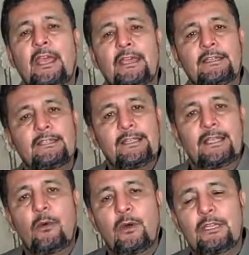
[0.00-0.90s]
And the
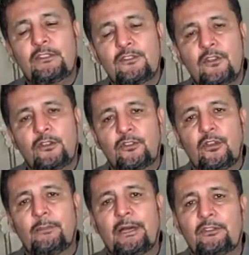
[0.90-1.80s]
thing I wanted to talk to
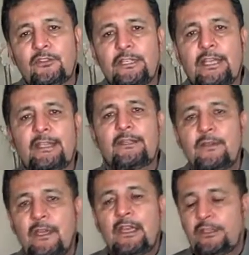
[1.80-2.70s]
you about
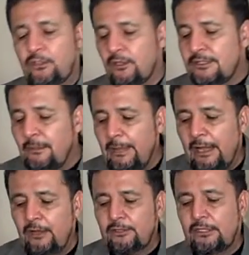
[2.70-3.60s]
today, it talks
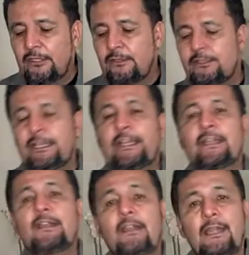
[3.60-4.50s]
about
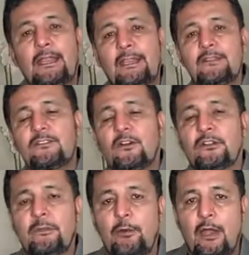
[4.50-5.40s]
the liens
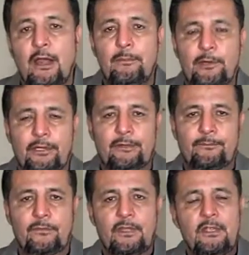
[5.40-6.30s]
on the property.
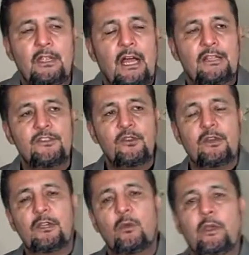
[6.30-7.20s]
As
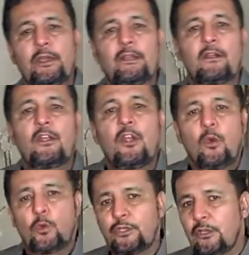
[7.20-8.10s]
you are aware,
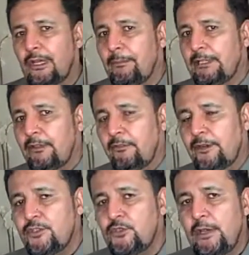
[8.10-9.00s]
we talk about the
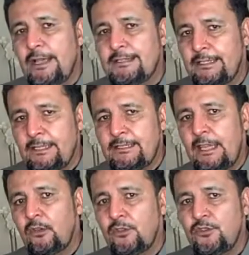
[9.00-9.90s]
first trust and the
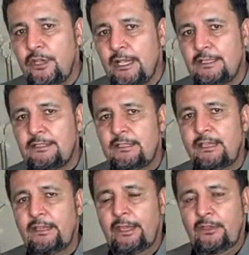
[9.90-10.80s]
second
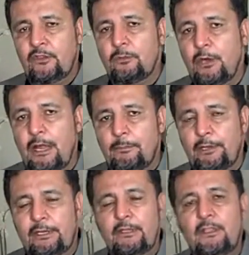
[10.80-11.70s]
trust in your
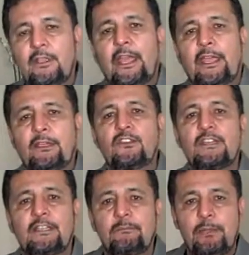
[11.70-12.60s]
property. And
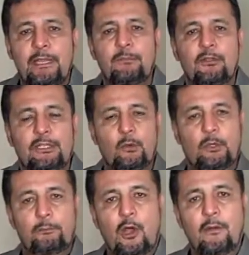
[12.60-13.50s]
those are the people that
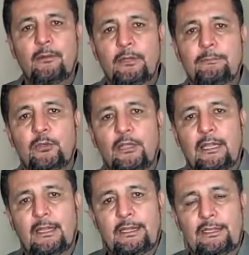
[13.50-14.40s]
will probably put
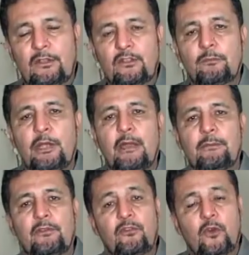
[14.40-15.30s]
a lien on your
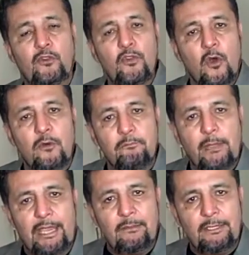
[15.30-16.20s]
property for
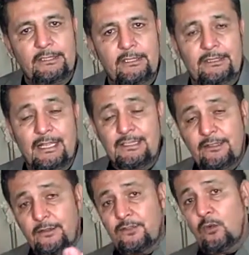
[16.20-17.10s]
non-payment. And that's
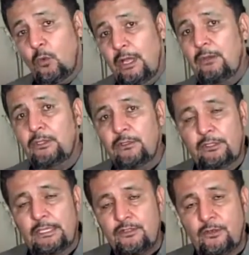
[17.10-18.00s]
the reason why we're
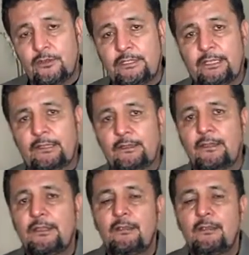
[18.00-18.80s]
doing a short sale.